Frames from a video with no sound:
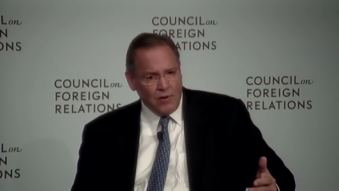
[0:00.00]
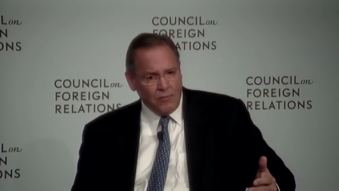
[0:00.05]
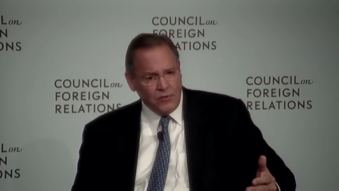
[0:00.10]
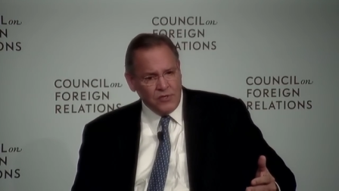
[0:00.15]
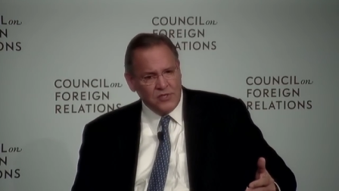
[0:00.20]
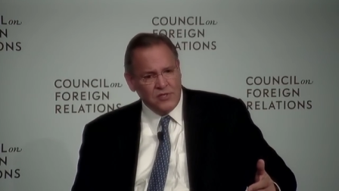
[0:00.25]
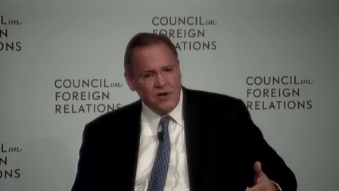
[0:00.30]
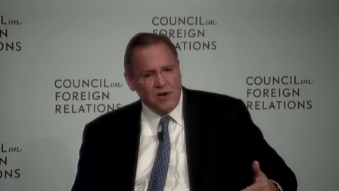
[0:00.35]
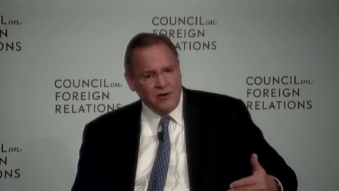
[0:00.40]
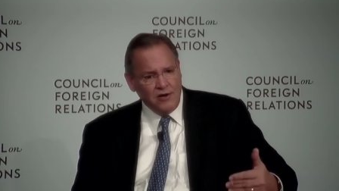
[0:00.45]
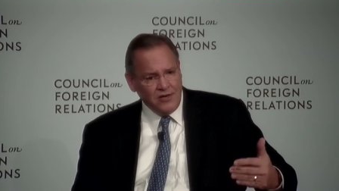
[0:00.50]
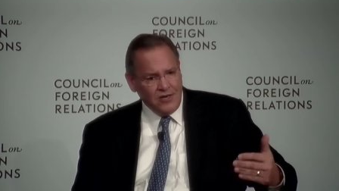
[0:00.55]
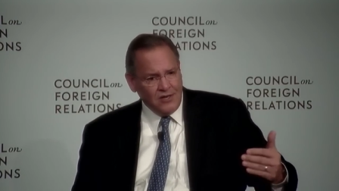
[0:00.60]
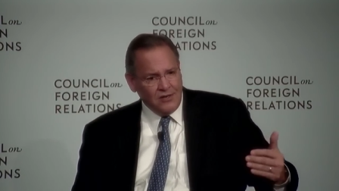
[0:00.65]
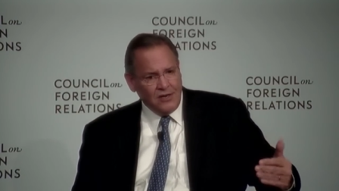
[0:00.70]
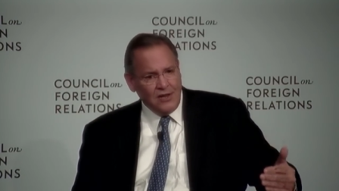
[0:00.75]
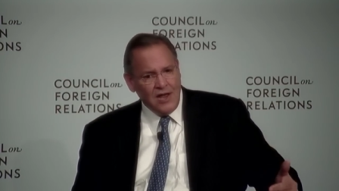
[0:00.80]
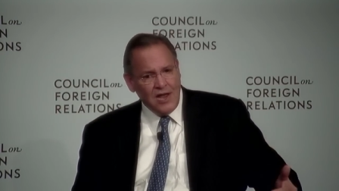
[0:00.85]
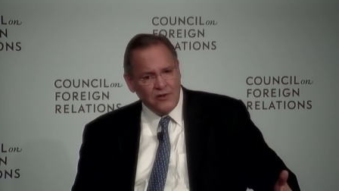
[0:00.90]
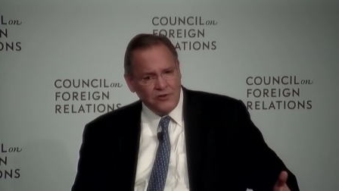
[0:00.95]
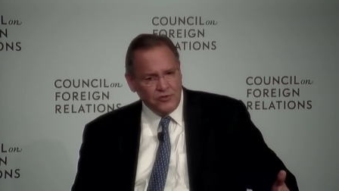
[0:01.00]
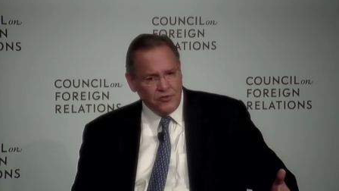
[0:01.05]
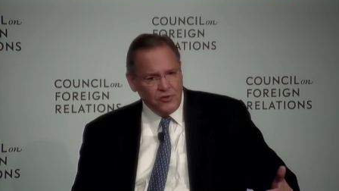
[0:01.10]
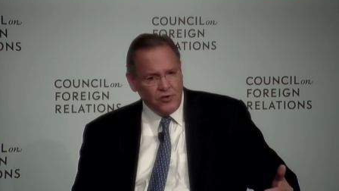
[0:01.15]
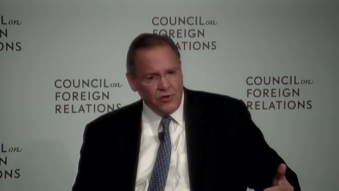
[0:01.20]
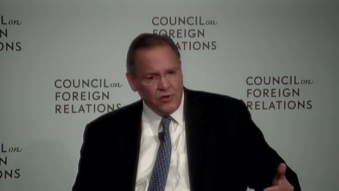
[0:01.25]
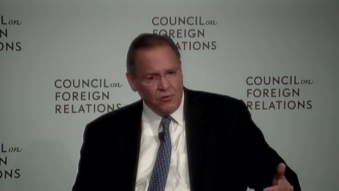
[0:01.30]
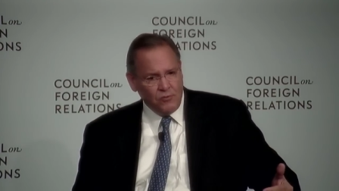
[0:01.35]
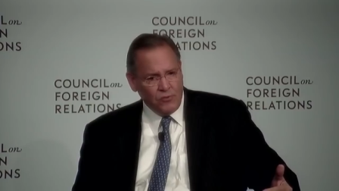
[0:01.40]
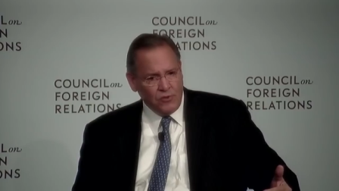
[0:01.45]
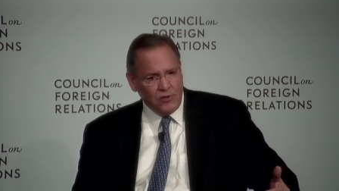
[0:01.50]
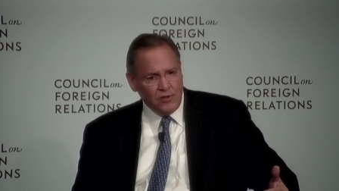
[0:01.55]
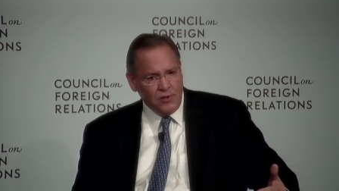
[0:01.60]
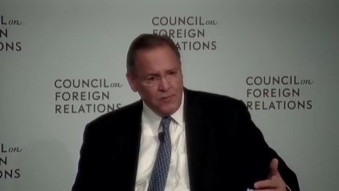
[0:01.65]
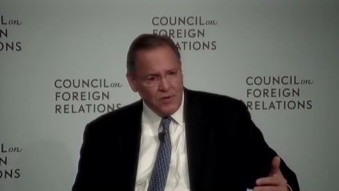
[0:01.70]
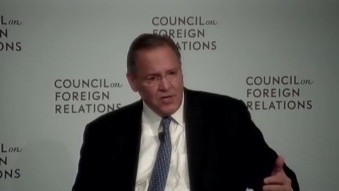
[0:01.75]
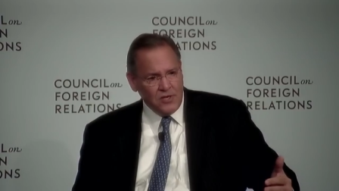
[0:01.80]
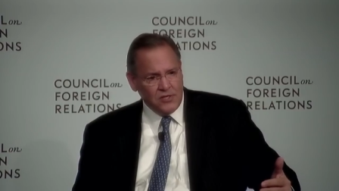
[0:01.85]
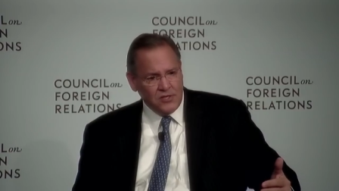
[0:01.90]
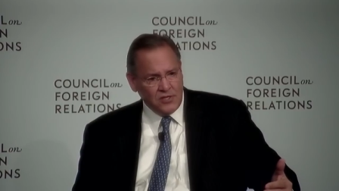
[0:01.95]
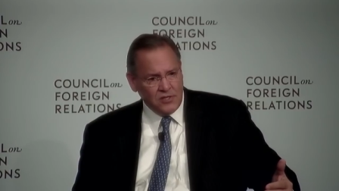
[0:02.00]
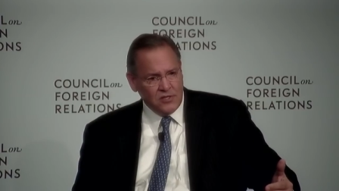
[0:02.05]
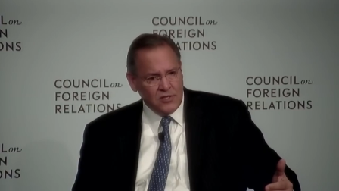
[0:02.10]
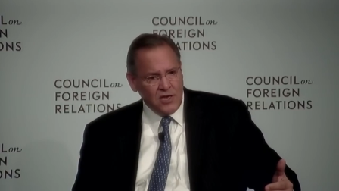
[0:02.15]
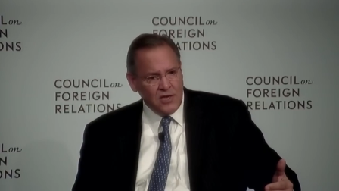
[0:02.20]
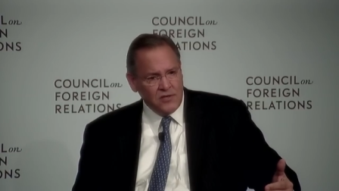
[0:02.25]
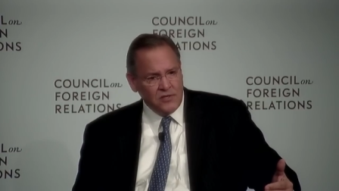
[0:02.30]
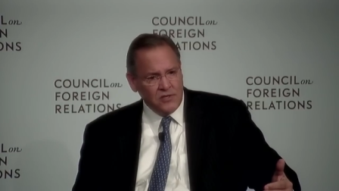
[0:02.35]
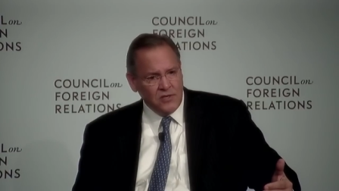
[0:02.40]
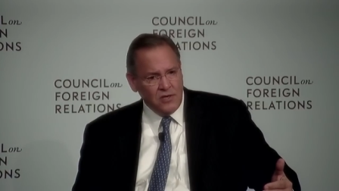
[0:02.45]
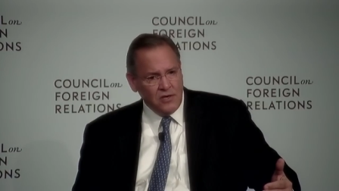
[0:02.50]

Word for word: We started it last year with limited success,